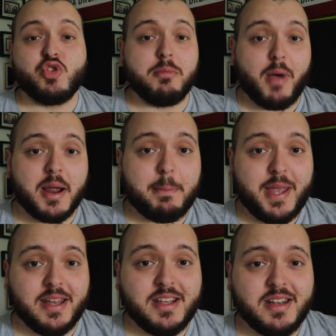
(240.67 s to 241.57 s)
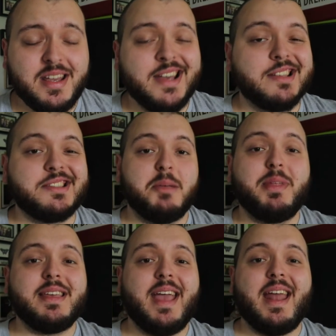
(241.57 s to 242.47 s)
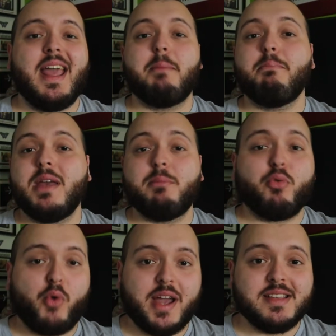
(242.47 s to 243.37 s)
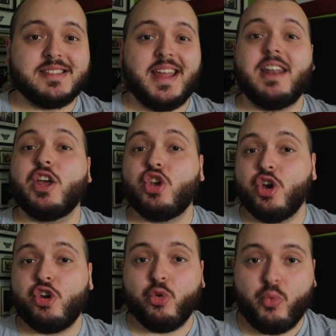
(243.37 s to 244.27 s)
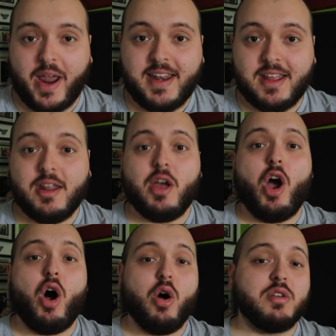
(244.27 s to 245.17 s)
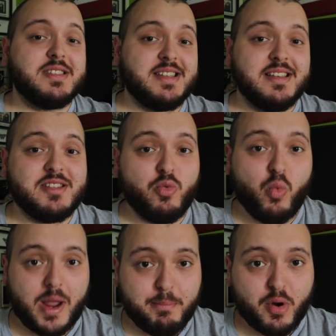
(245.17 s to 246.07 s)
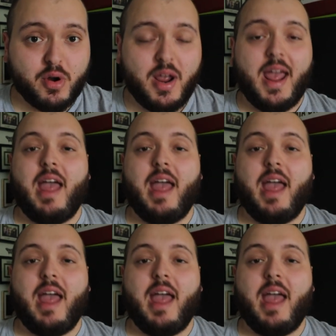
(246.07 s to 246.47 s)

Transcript: So in my opinion, simply get a mid-priced and a good rated all season wiper